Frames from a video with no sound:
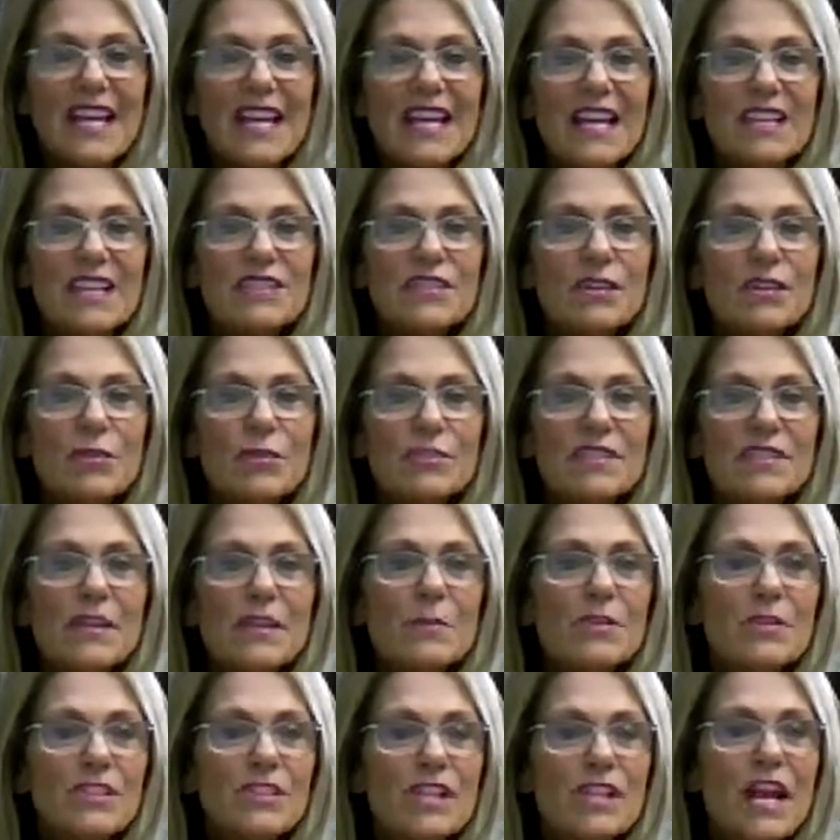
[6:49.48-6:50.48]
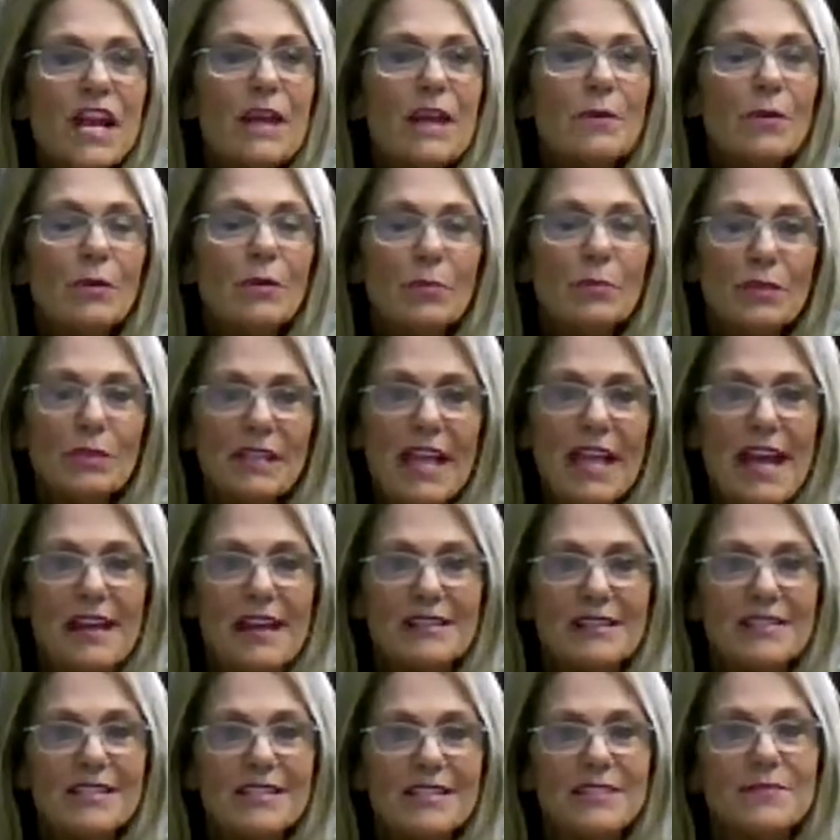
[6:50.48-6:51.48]
So, summertime, we're
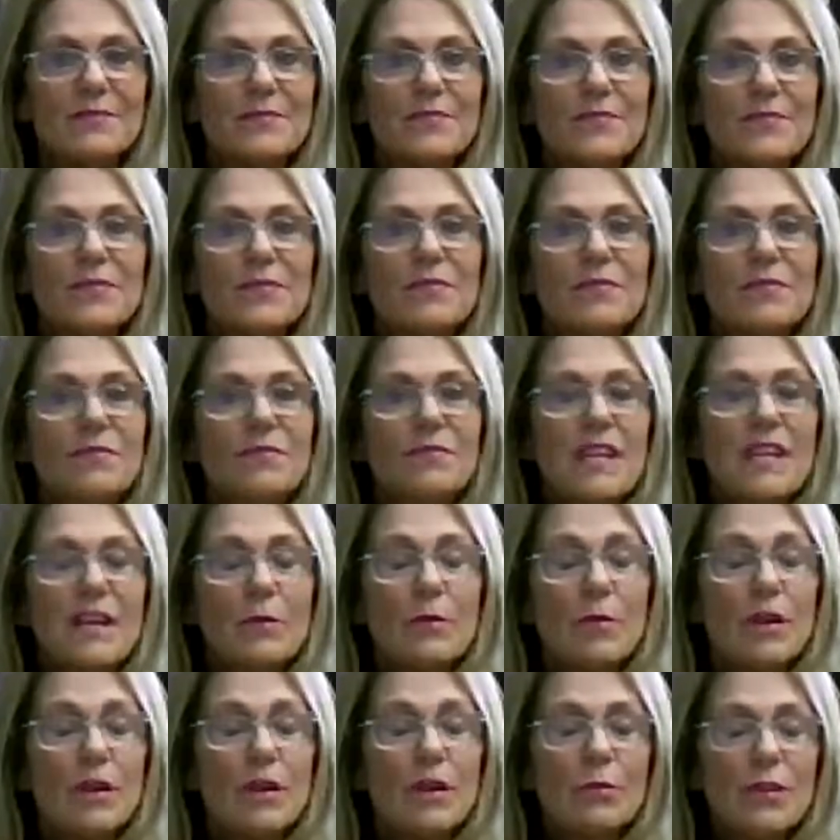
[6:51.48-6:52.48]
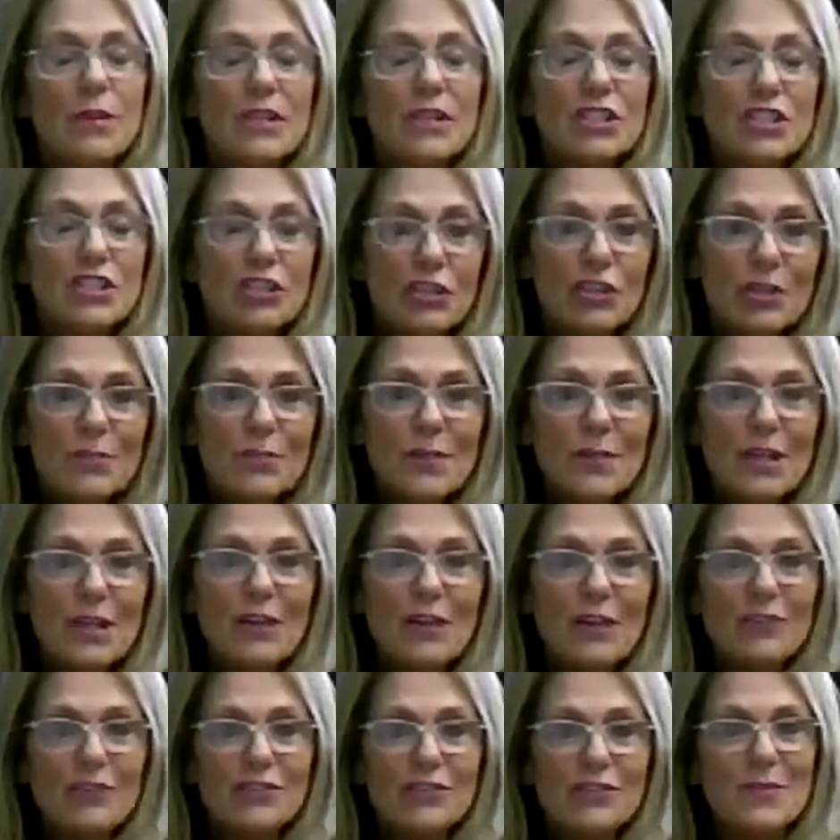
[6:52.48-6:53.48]
relaxed. And well, we should
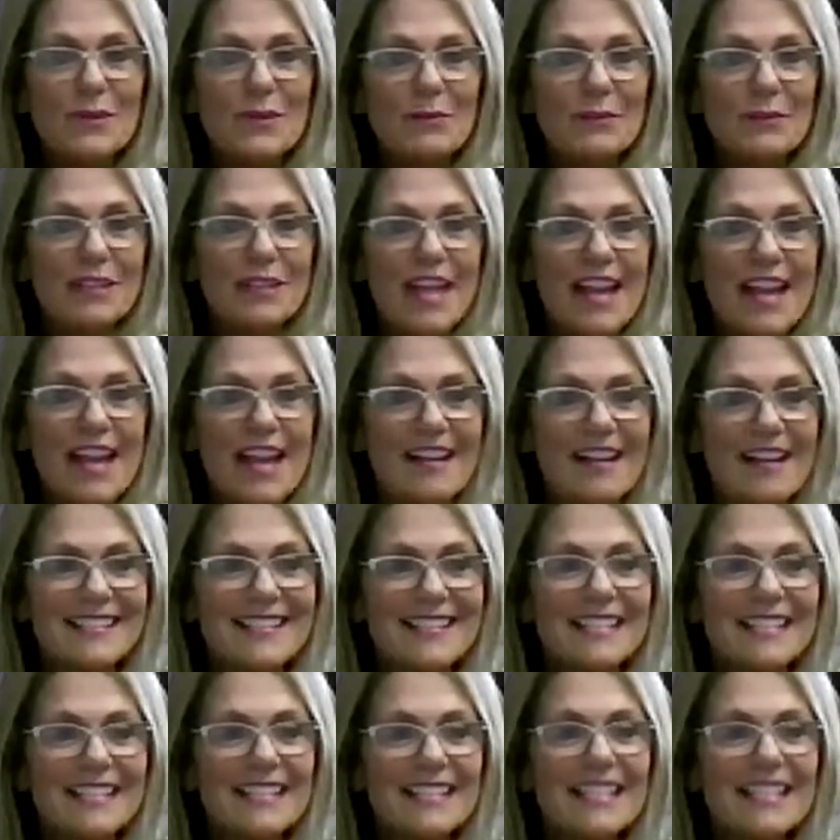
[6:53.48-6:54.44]
appear to be relaxed.